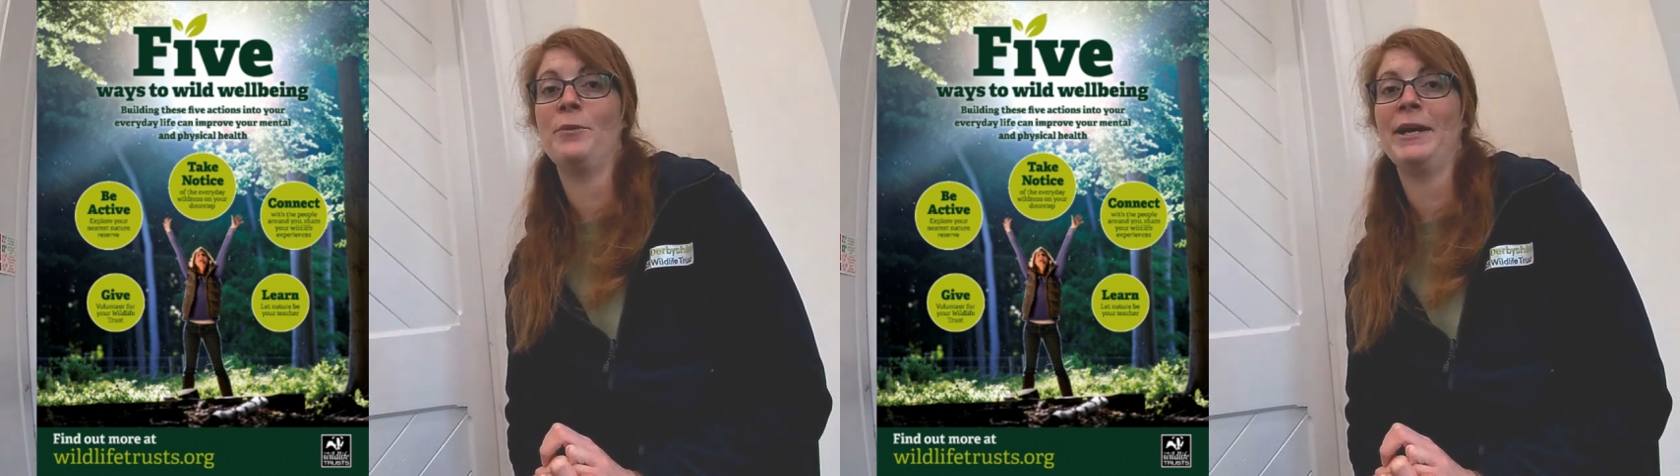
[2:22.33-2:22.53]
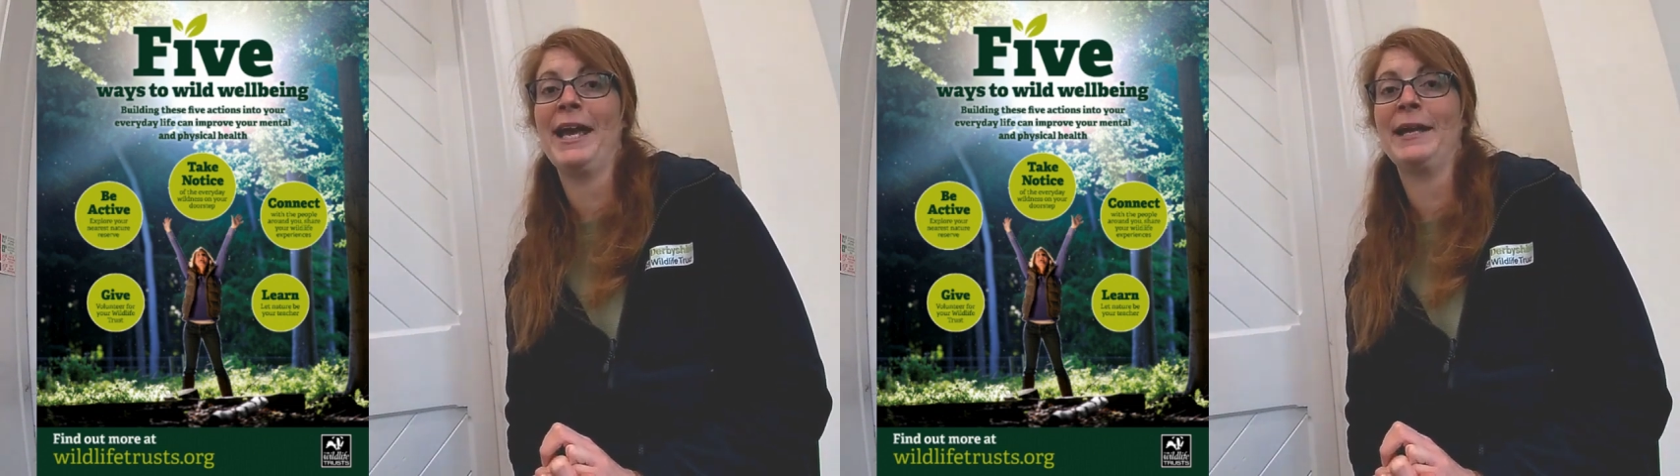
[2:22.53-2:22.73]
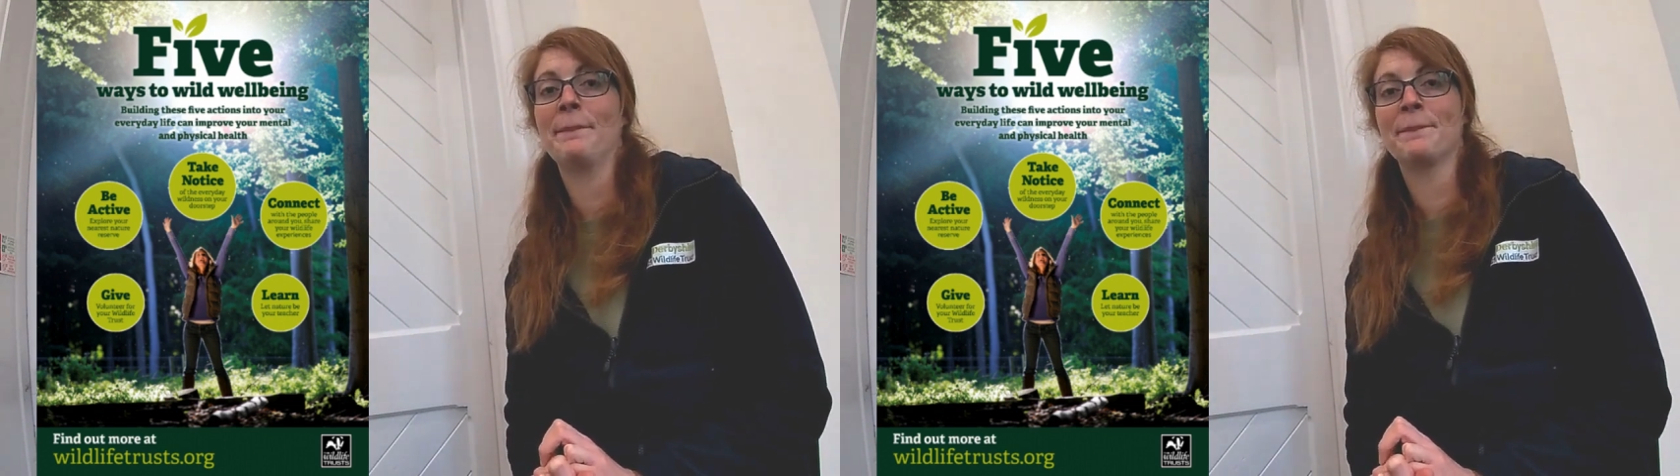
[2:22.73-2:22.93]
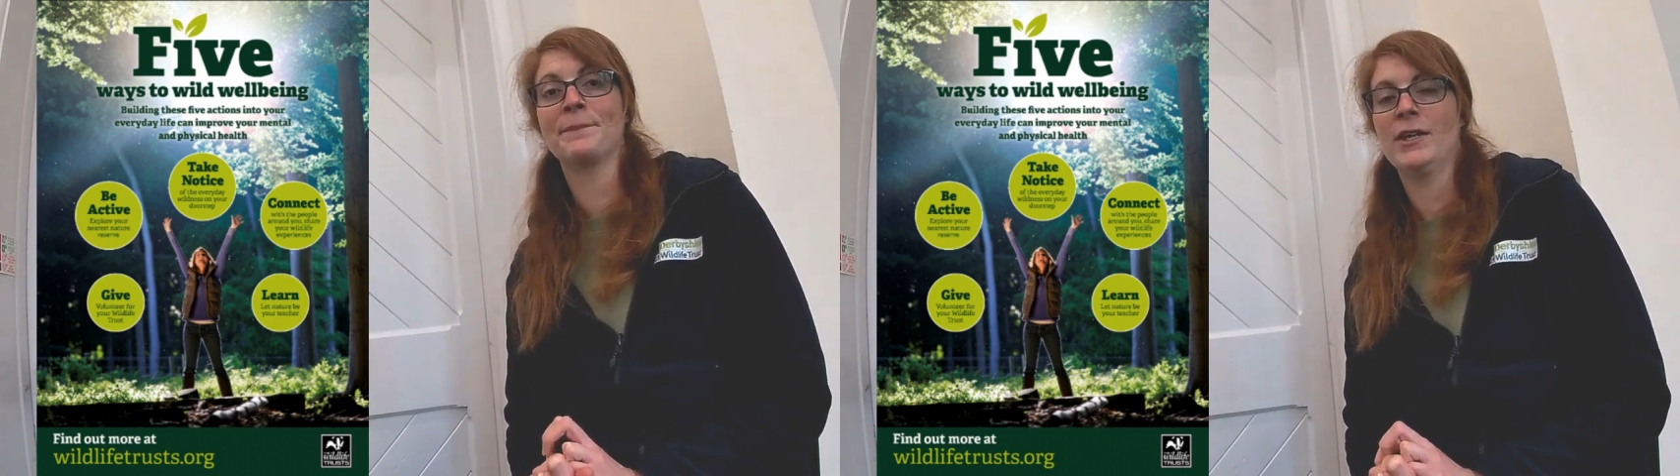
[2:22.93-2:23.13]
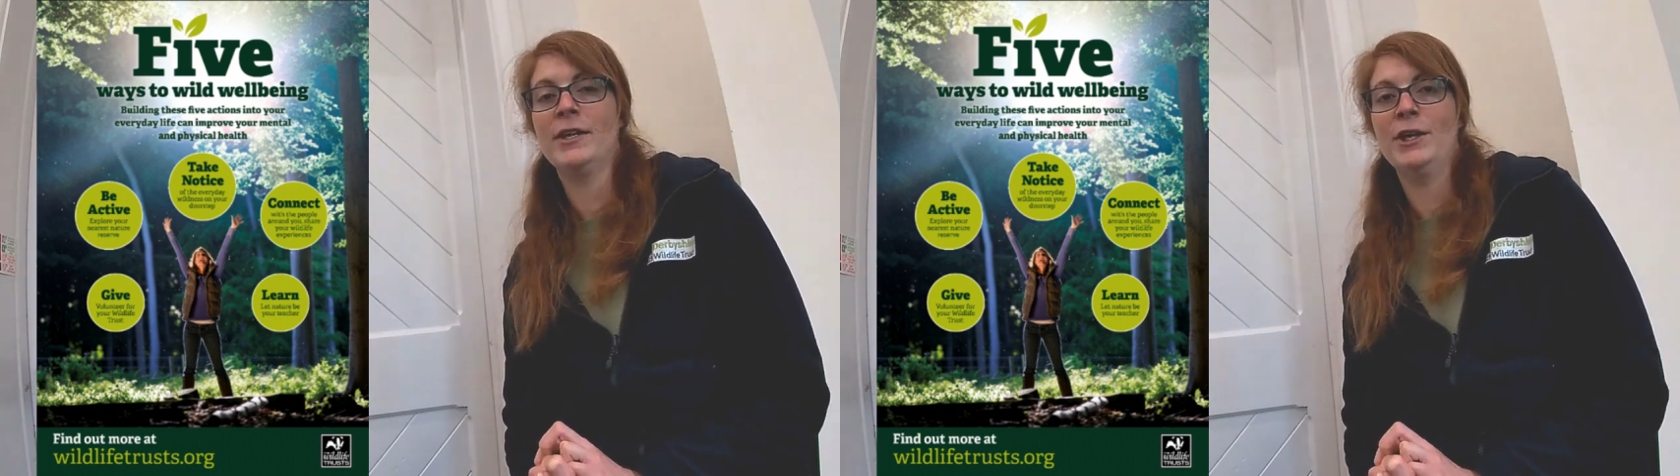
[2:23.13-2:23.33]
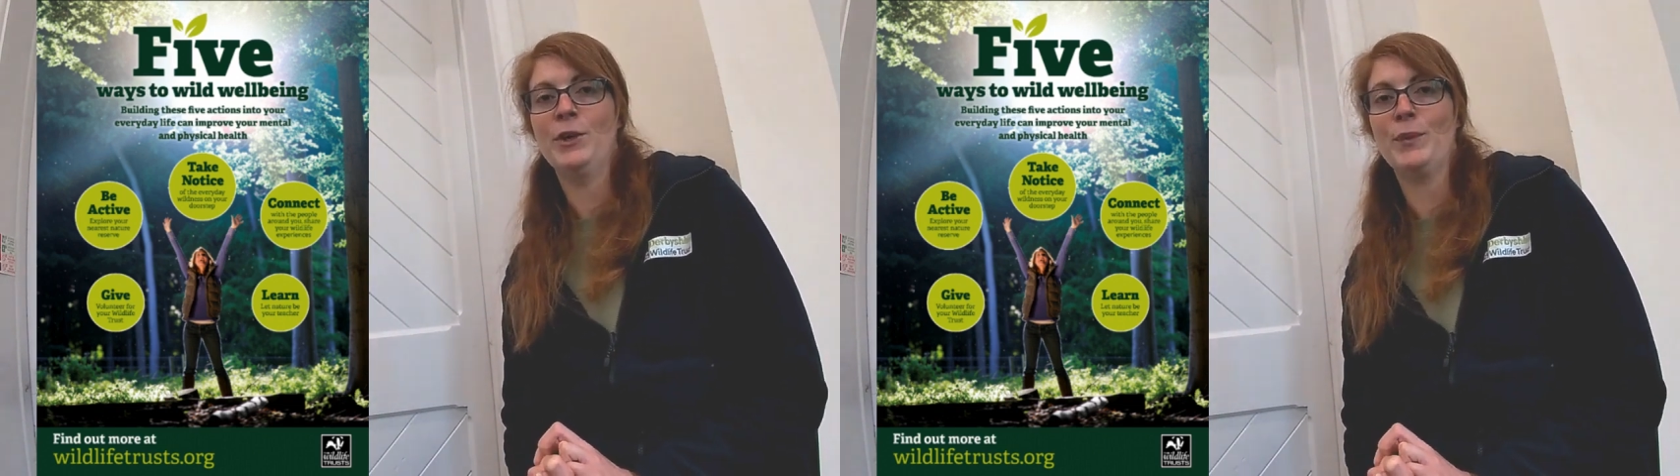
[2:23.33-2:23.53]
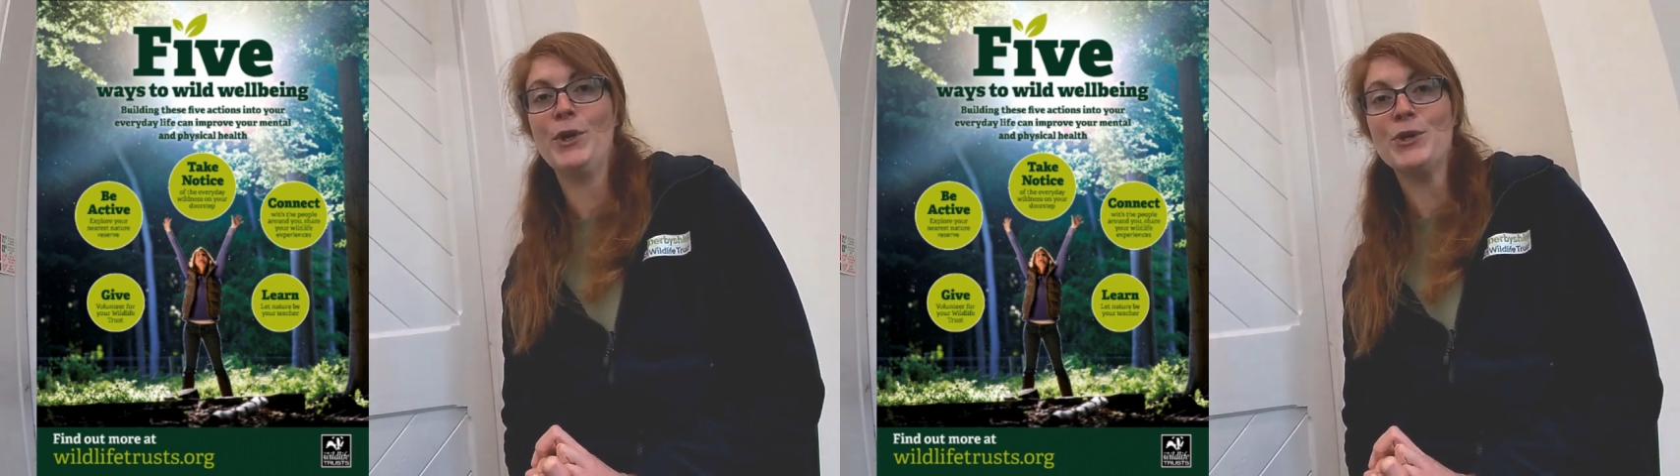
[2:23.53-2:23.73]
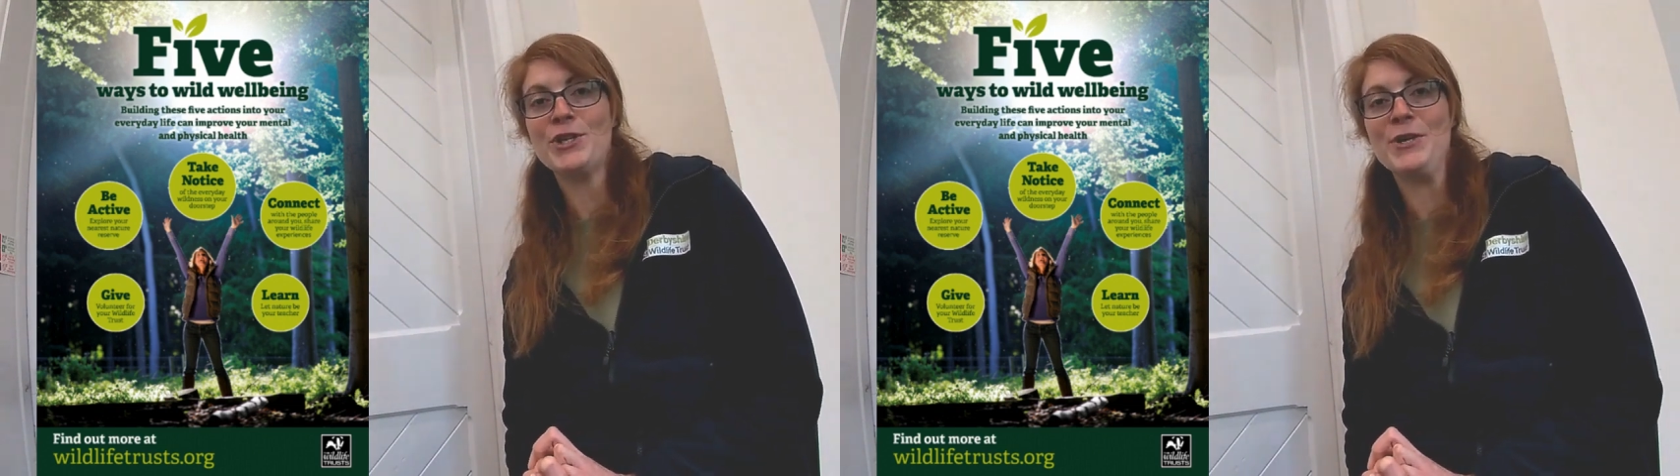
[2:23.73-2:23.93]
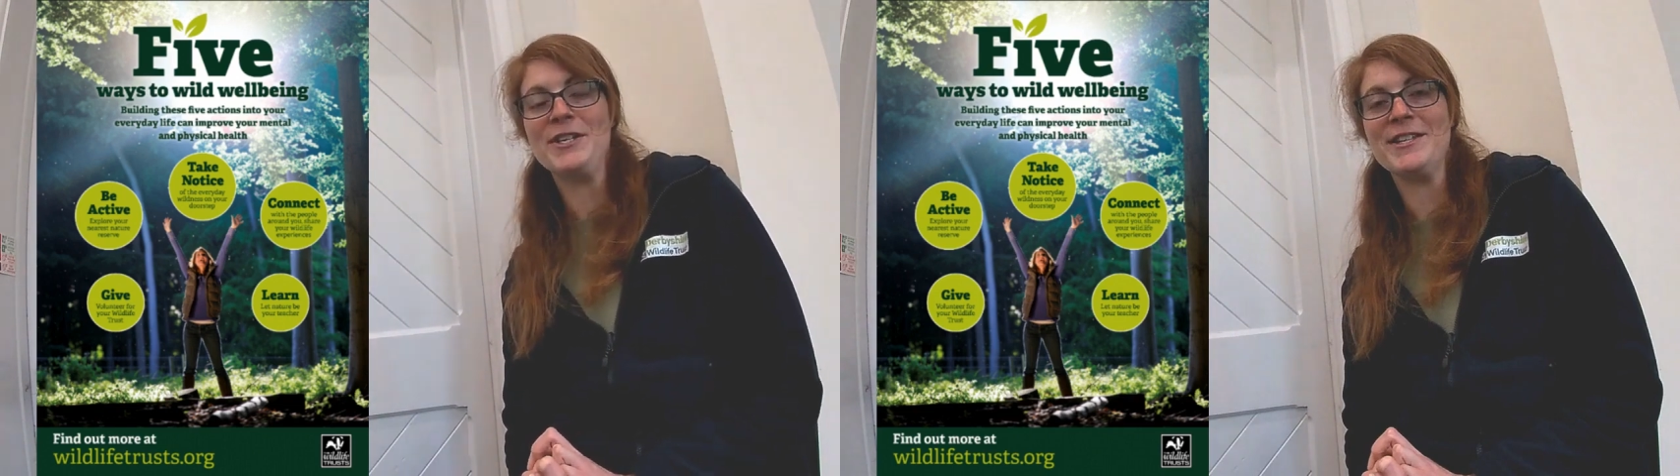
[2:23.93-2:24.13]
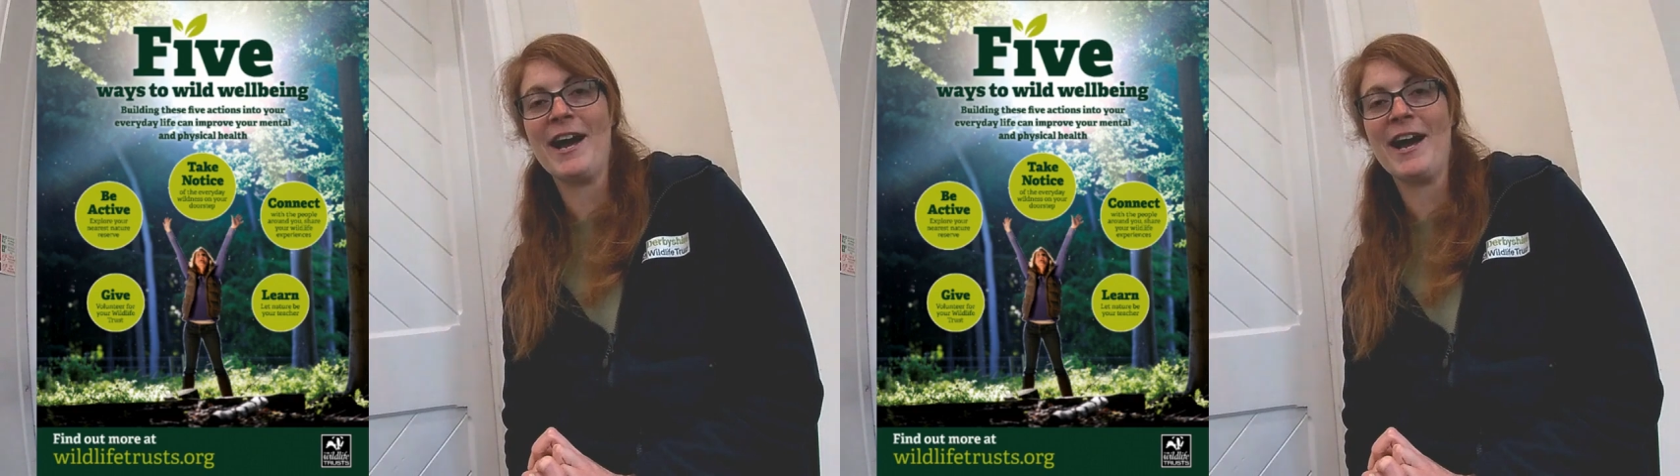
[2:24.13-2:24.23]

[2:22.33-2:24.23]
well-being. We also